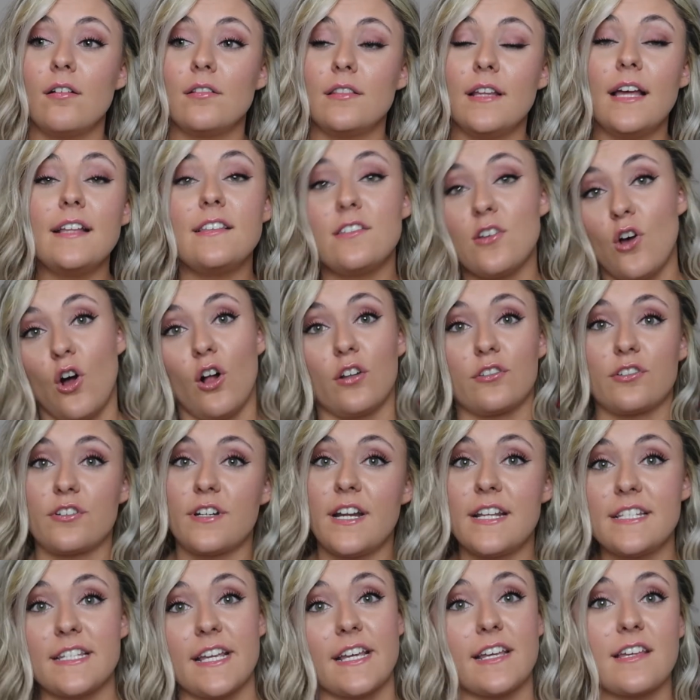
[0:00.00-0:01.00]
let's
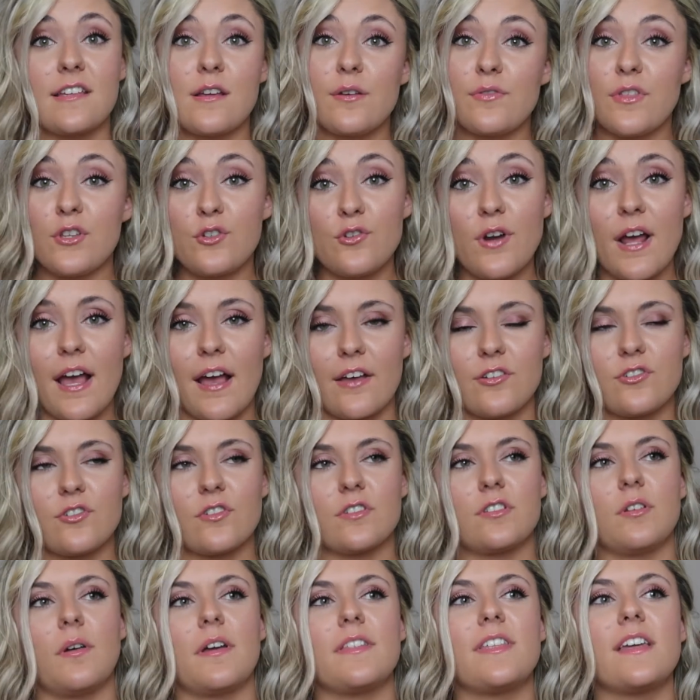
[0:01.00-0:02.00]
alternate taking out the
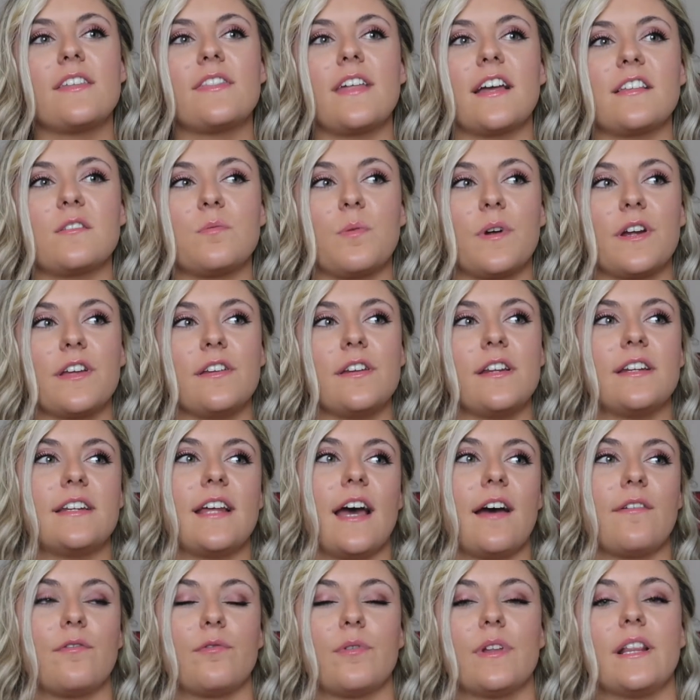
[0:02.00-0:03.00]
trash. So I think that's where you need to
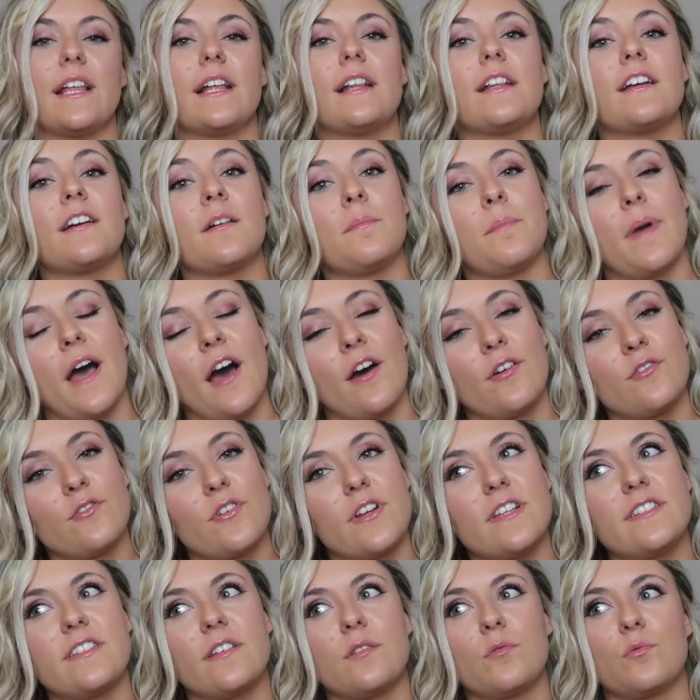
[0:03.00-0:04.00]
have really clear
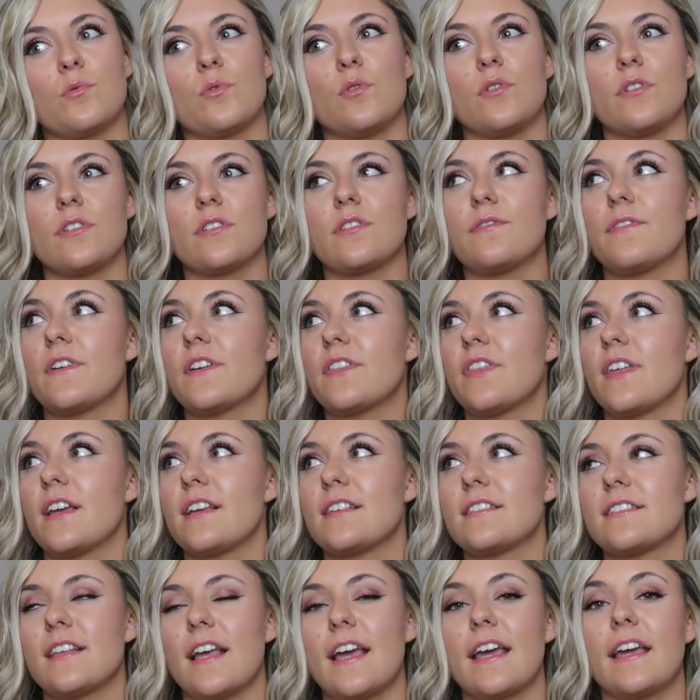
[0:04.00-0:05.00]
boundaries and rules for
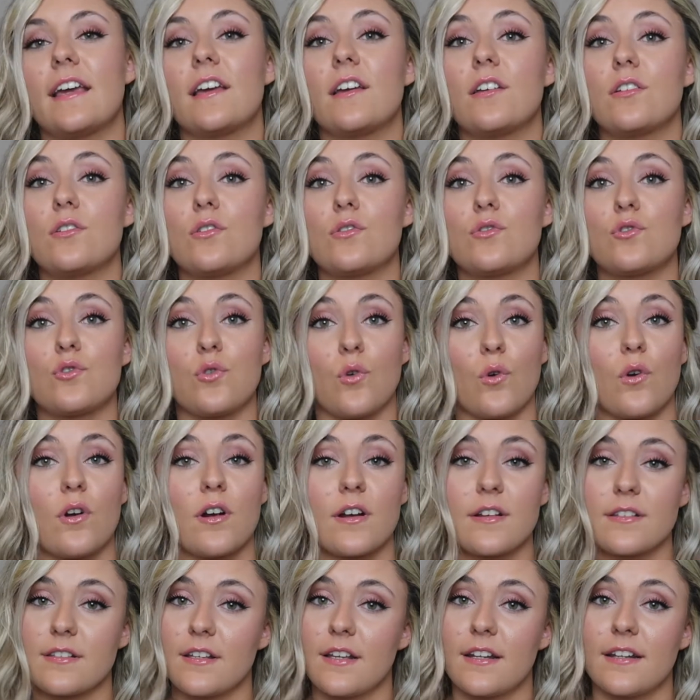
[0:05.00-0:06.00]
things like
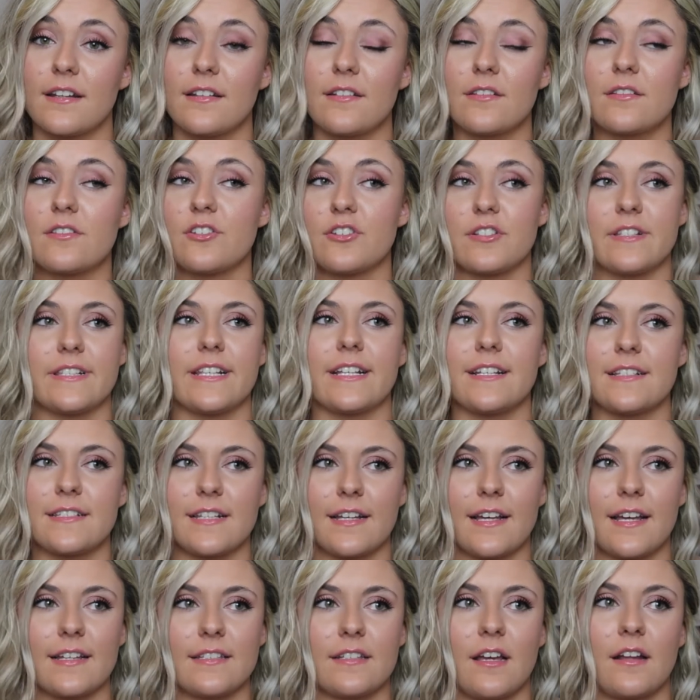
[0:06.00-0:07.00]
chores and just things
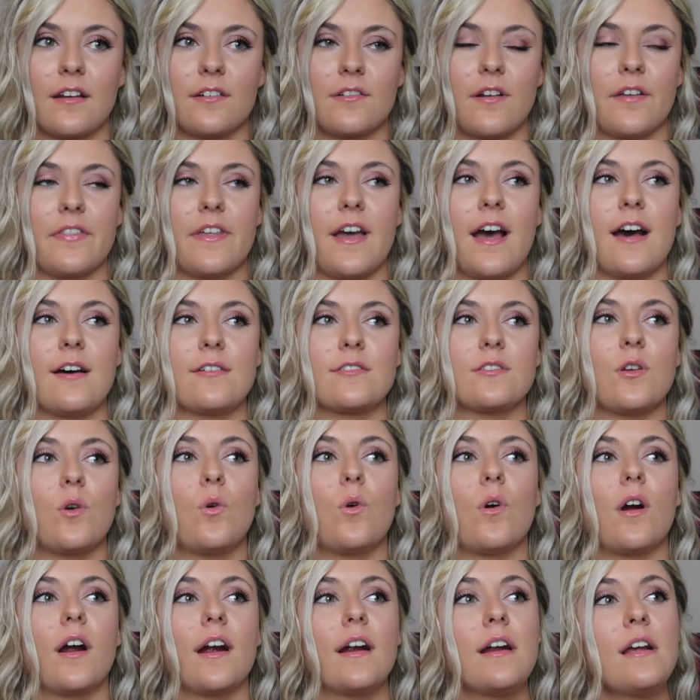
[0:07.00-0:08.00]
that get done around the house.
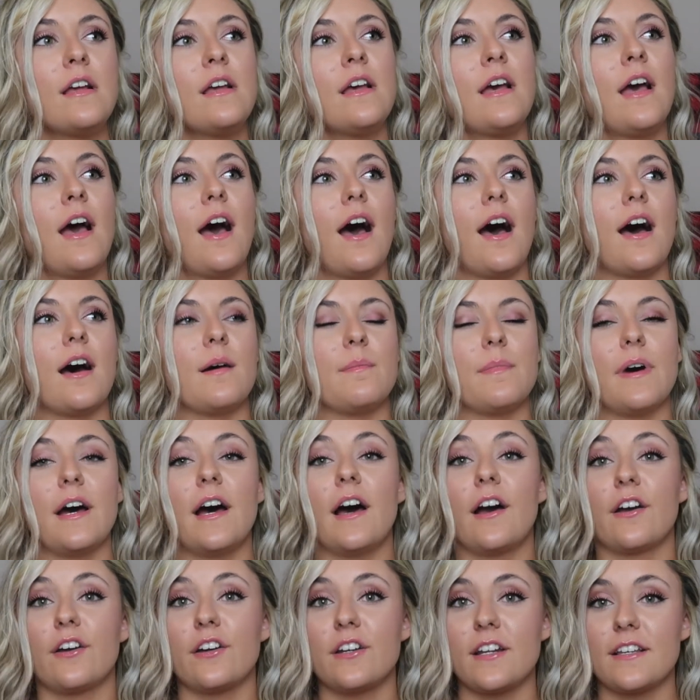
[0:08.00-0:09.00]
Or
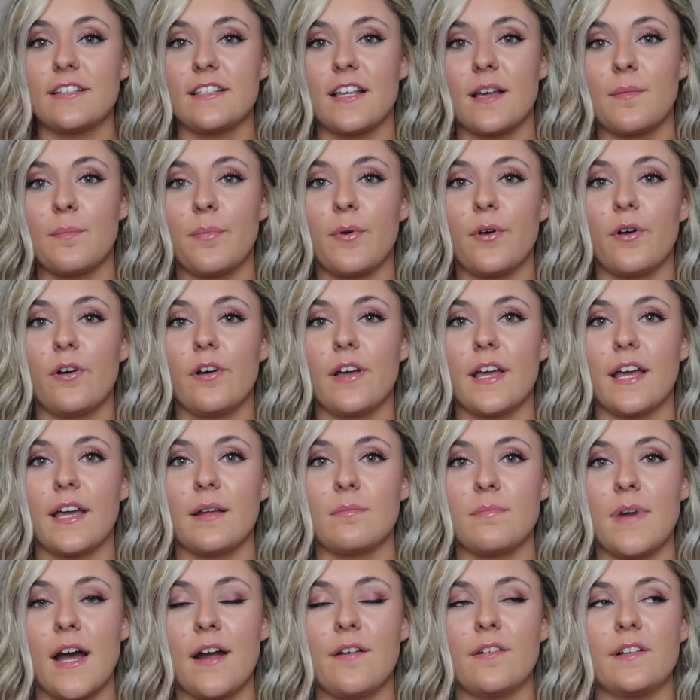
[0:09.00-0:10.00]
a good example
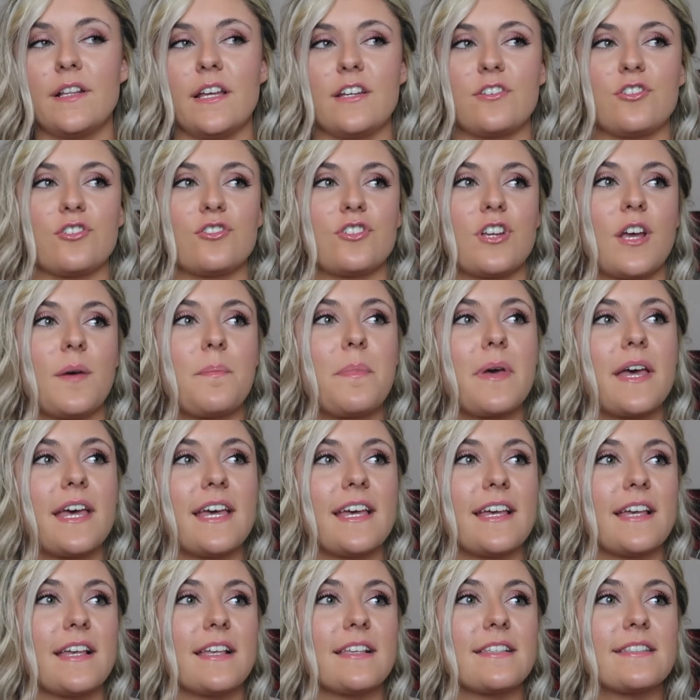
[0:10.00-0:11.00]
in my relationship
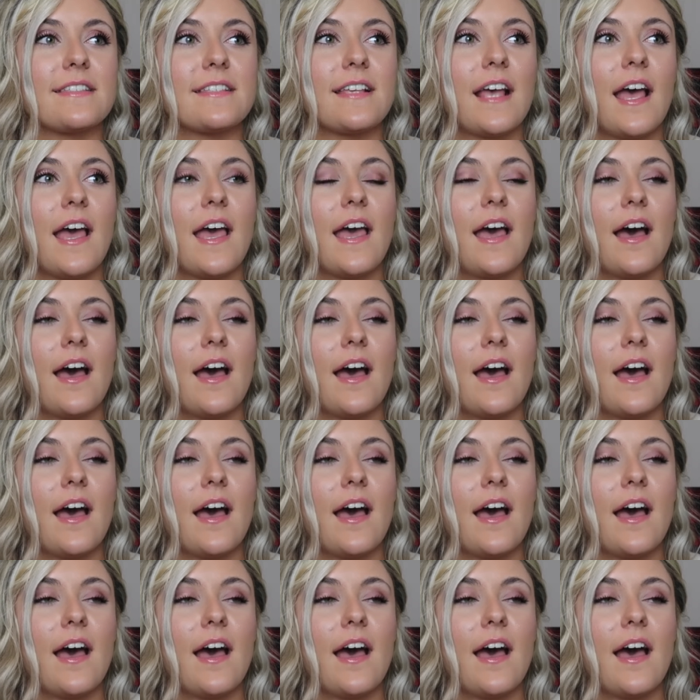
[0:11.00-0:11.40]
is